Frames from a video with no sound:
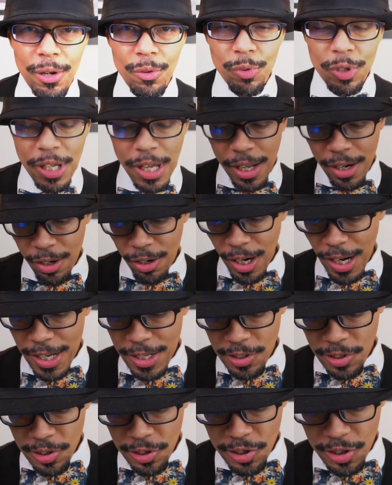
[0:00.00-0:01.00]
we got our
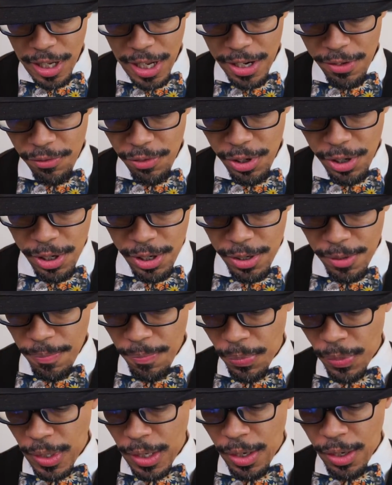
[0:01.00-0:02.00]
ice inside of here,
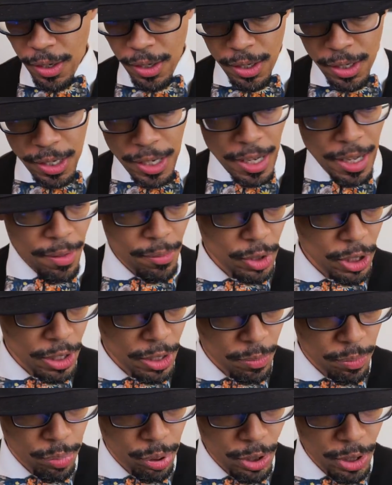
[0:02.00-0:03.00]
I'm going
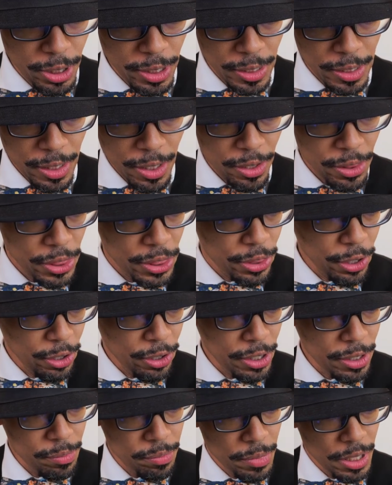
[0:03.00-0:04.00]
to put
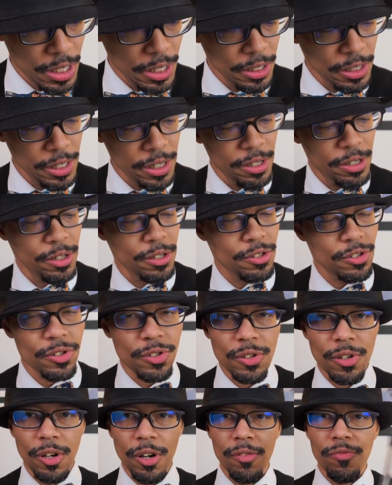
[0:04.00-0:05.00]
30 milliliters
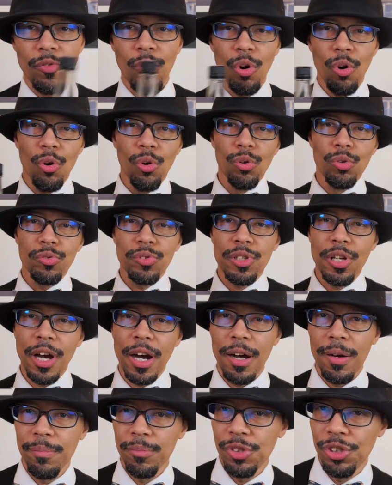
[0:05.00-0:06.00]
of Old
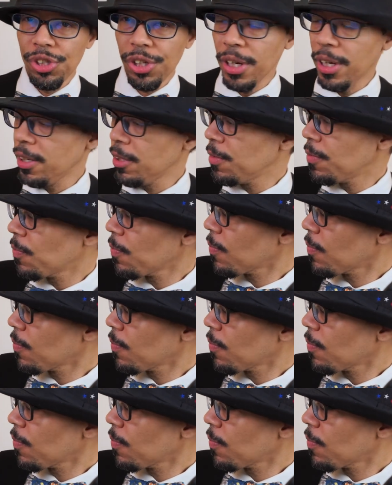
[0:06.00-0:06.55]
Tom Gin.